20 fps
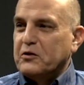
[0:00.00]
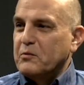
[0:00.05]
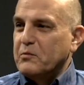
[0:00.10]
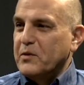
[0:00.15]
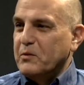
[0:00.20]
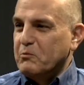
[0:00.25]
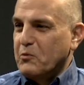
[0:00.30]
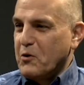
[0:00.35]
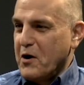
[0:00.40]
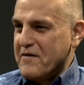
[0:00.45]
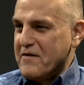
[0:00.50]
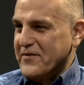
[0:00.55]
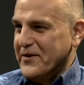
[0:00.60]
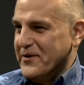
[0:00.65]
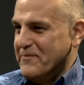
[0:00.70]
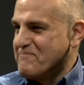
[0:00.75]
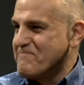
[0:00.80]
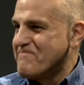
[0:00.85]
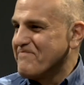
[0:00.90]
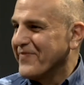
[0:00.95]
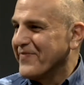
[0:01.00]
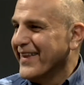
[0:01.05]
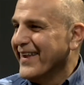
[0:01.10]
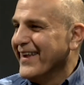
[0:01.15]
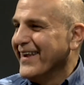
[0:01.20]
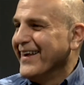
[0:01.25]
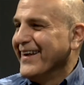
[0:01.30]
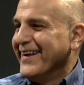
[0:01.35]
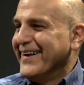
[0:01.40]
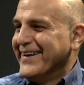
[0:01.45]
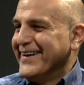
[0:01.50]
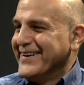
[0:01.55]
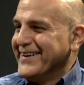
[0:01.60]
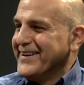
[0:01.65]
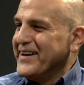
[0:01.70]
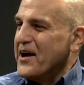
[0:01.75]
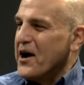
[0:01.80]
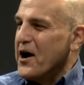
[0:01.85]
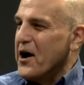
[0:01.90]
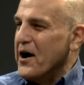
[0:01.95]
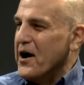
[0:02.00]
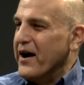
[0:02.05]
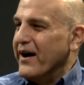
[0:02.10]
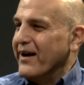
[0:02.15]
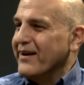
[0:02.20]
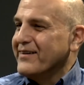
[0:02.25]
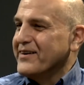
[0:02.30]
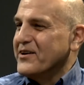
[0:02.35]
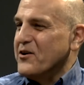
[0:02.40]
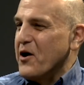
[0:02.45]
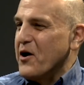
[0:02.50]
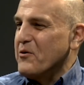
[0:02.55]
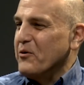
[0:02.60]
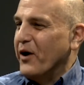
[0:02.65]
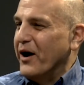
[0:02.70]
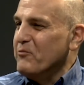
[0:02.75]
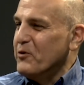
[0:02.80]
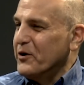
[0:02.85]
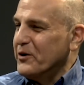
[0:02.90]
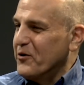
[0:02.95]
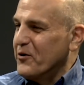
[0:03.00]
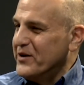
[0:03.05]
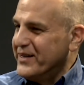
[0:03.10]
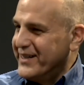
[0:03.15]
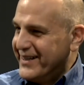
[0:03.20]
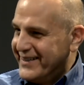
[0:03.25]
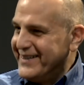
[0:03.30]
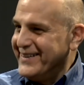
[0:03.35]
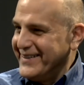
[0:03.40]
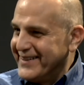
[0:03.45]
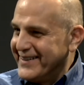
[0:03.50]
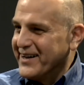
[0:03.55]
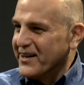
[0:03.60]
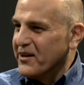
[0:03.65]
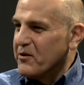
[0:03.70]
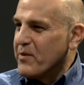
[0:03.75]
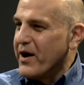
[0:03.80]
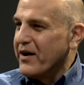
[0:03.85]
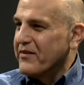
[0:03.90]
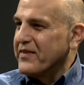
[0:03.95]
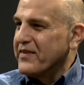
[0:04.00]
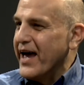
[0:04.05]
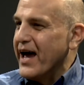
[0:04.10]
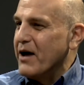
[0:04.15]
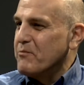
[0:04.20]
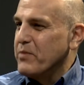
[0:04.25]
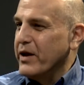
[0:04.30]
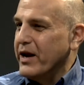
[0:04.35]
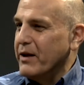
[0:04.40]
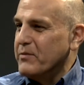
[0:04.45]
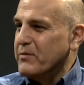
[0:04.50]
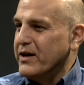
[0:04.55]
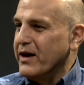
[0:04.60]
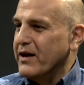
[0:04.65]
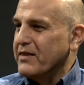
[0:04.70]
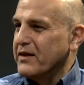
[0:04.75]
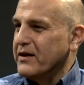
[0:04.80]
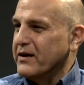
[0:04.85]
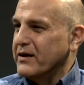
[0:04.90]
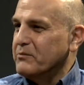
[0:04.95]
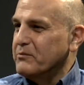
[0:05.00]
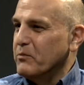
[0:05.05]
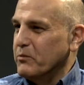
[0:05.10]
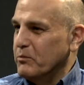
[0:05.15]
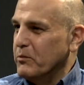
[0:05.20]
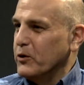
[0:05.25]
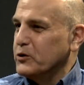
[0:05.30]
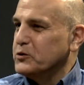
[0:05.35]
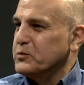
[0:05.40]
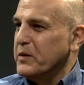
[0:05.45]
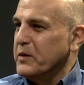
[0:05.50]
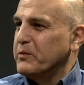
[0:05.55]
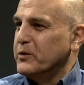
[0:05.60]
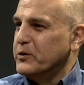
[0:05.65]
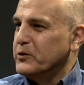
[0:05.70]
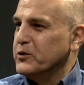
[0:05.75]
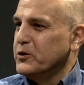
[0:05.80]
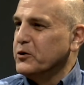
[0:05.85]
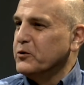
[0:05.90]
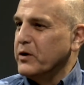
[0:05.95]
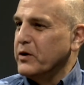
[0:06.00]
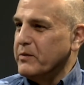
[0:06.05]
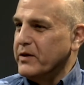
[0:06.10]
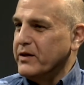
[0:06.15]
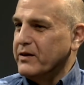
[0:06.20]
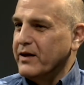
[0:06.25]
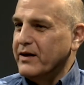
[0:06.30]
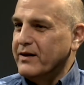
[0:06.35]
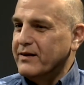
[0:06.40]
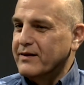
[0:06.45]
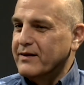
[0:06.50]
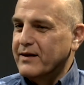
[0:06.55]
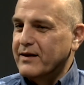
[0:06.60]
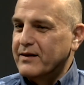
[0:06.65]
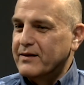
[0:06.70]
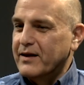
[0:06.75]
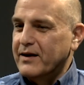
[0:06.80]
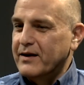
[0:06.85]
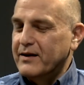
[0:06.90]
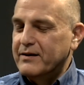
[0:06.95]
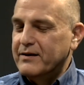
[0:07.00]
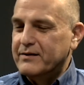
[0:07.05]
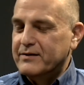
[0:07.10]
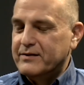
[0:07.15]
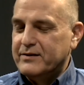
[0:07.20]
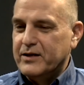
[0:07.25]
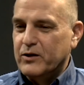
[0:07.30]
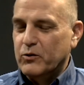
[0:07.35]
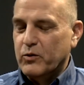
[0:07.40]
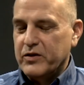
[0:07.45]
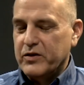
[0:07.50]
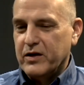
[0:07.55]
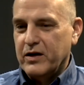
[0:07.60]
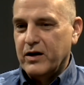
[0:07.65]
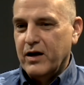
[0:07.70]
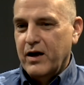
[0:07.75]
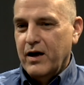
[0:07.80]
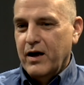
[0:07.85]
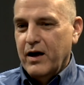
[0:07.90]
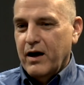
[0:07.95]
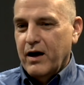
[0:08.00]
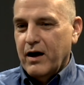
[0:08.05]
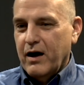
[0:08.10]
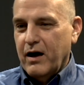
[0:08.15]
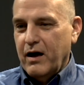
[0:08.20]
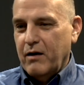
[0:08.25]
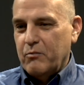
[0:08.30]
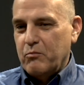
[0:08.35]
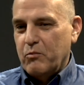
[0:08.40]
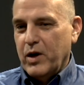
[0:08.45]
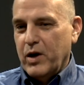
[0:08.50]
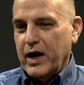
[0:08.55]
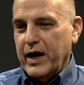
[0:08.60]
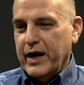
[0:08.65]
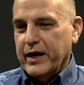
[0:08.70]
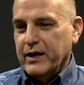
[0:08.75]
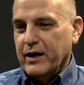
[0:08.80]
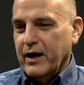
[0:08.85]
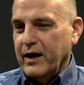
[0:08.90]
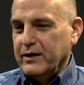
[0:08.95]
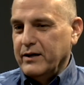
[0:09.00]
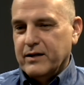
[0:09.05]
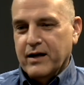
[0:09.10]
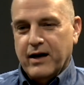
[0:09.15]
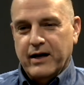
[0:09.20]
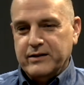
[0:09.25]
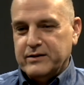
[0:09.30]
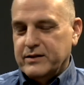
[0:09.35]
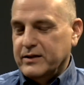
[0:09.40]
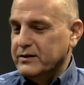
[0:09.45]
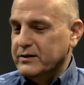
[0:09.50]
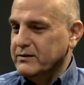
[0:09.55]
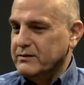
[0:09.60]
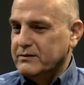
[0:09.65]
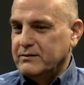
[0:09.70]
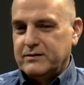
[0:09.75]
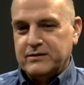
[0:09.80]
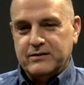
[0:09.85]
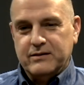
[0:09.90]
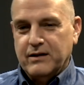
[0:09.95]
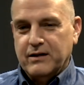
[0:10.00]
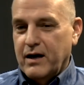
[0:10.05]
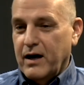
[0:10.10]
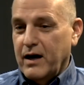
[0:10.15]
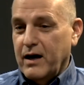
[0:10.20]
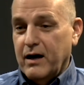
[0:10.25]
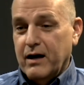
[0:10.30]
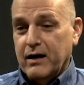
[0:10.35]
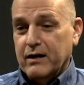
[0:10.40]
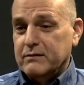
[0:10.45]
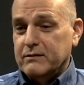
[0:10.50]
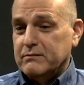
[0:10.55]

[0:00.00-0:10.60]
in private. Uh, you know, I, I, wouldn't go into detail about that, but I mean, I think uh, most people do. I mean, they, they, they deal with it. Um, I, I, I, didn't, uh,